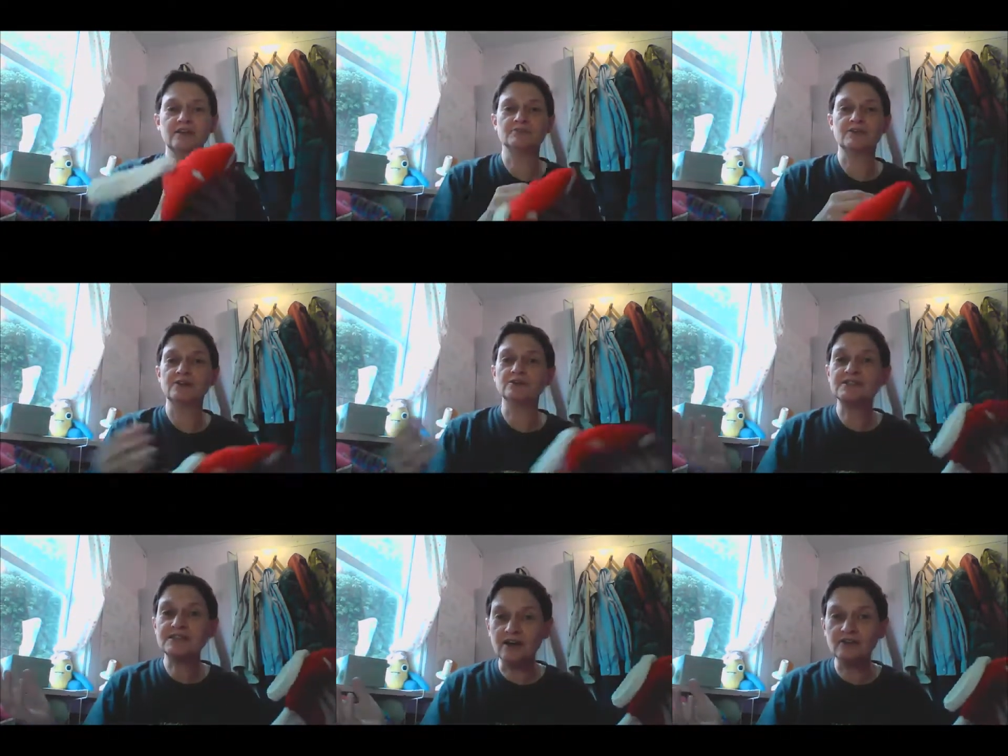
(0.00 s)
if I
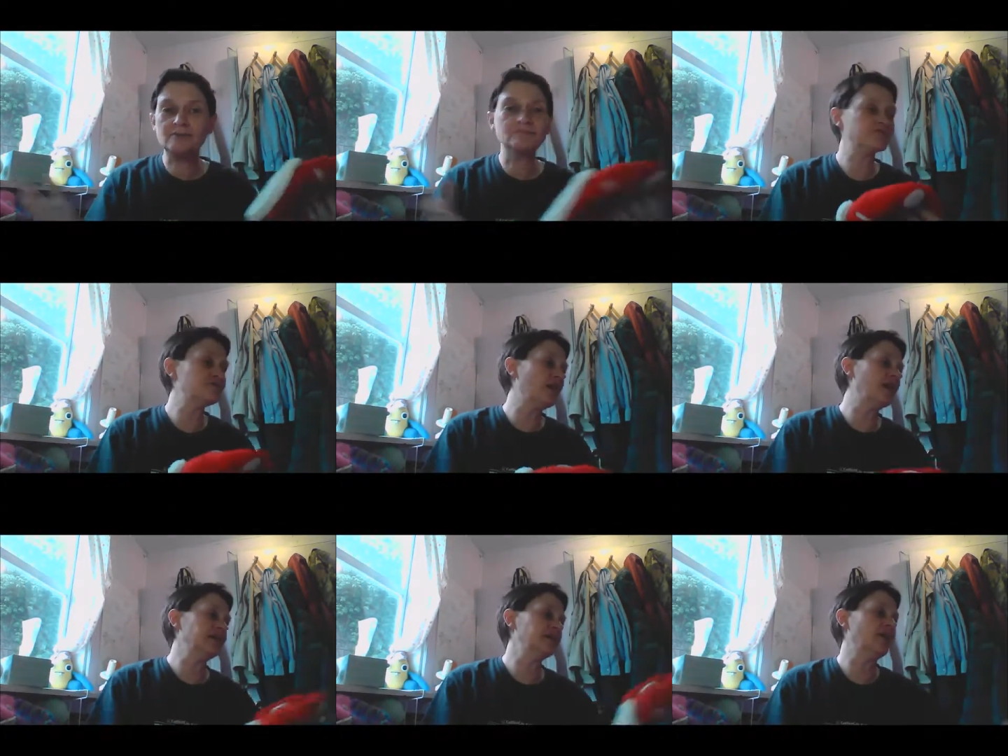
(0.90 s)
don't sell them,
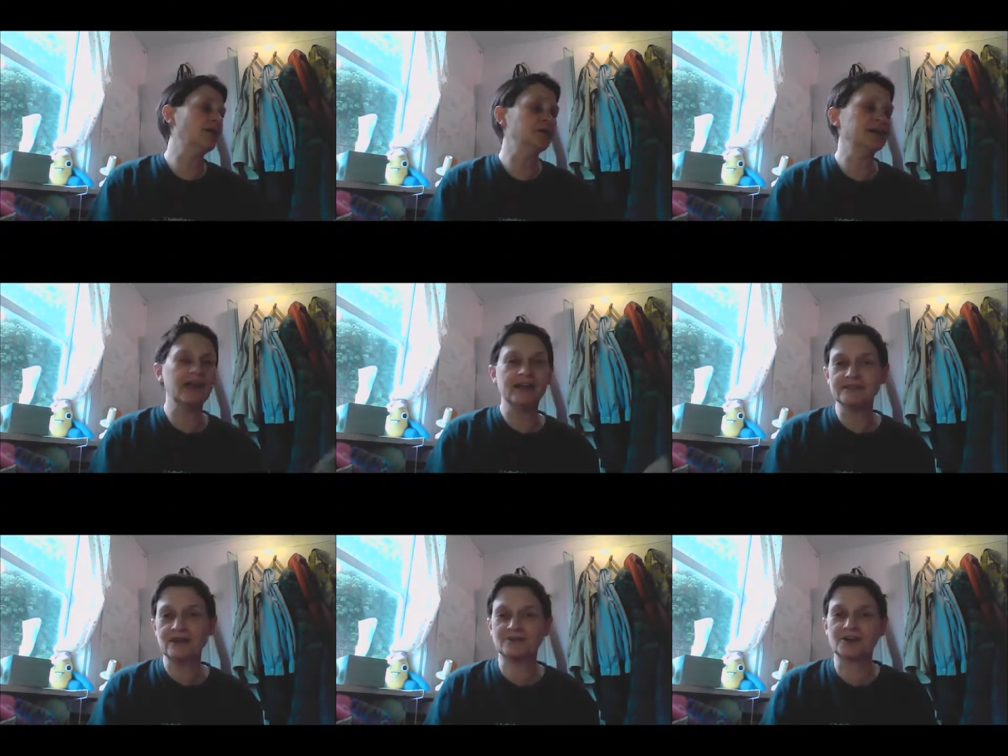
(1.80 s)
fine. I'm going to
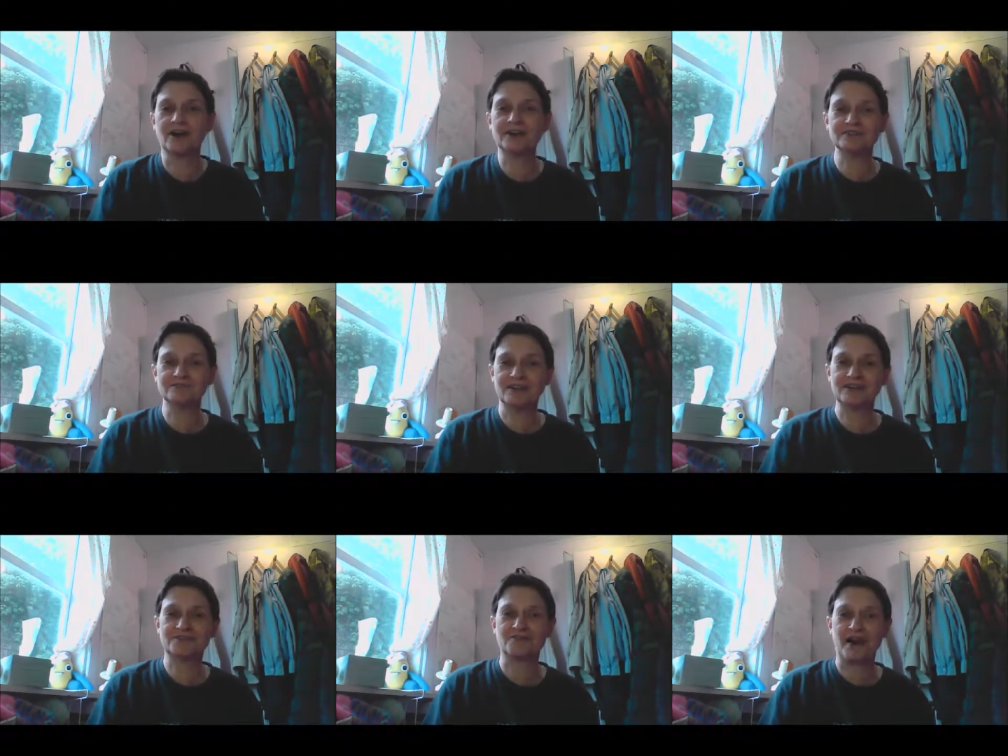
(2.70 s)
end up trying to
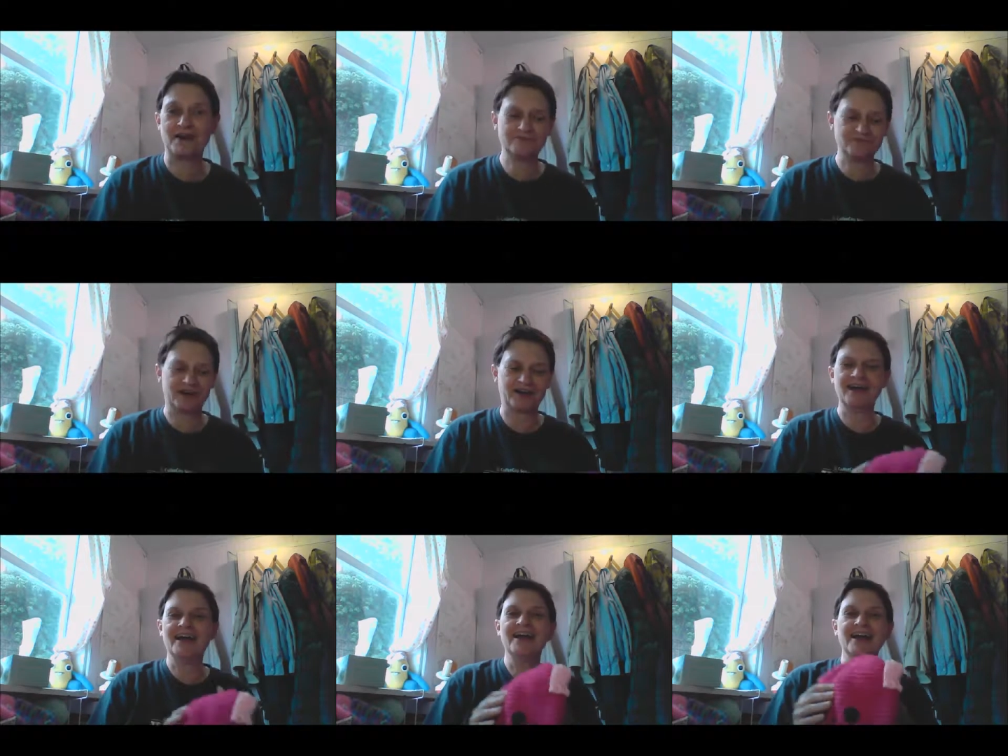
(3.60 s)
find a craft fair,
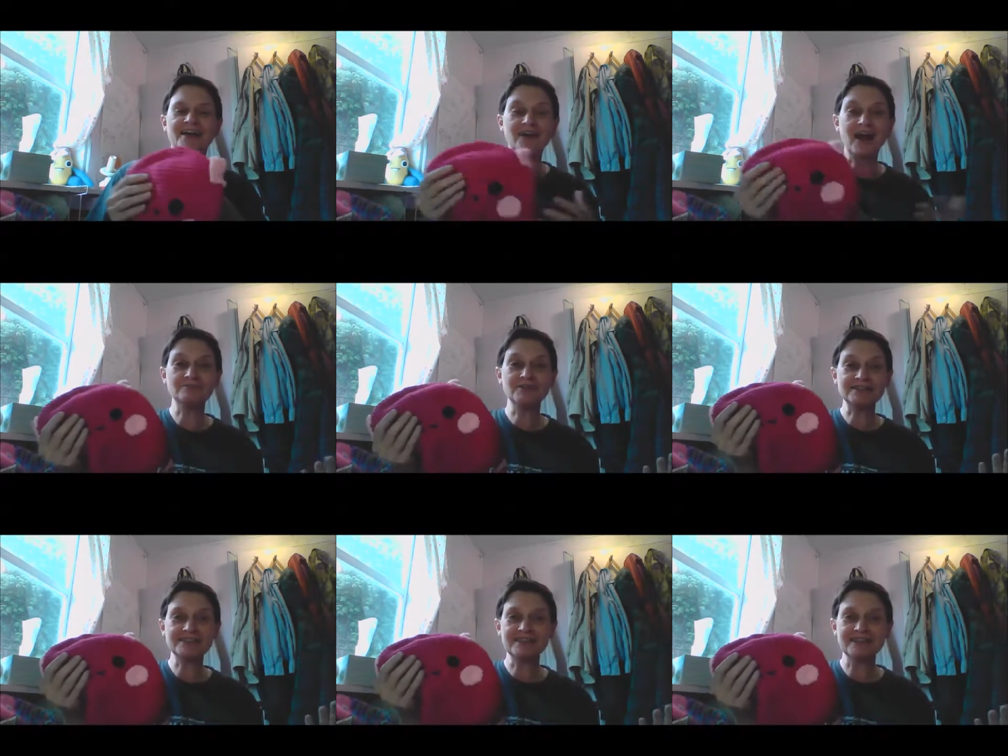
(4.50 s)
and I'll have
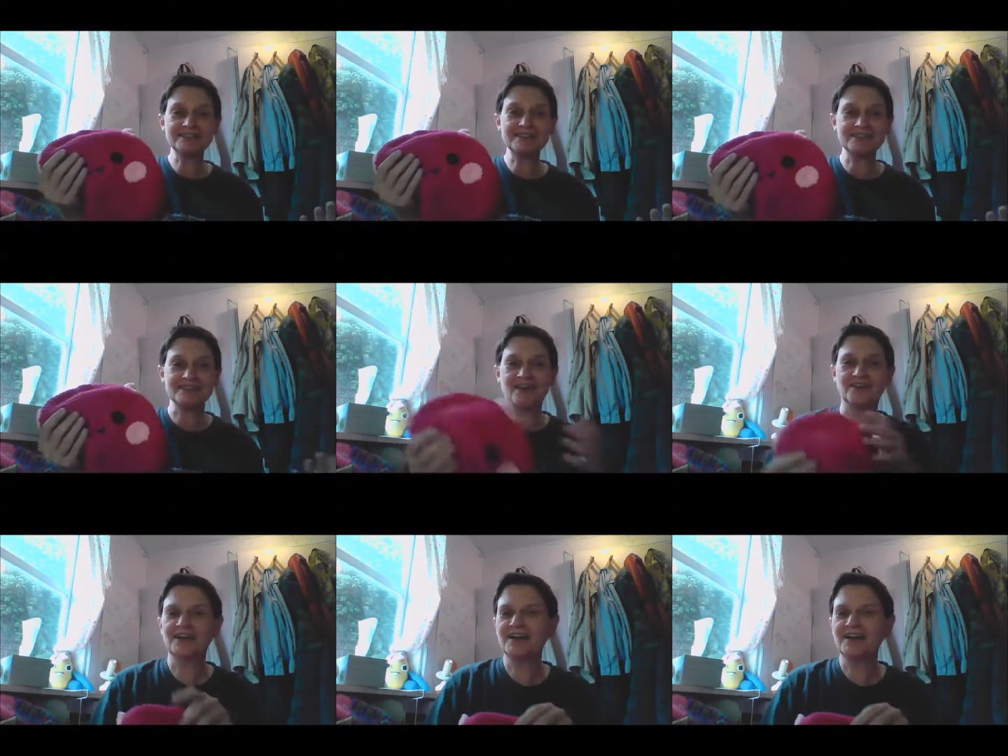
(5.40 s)
lots of things to sell.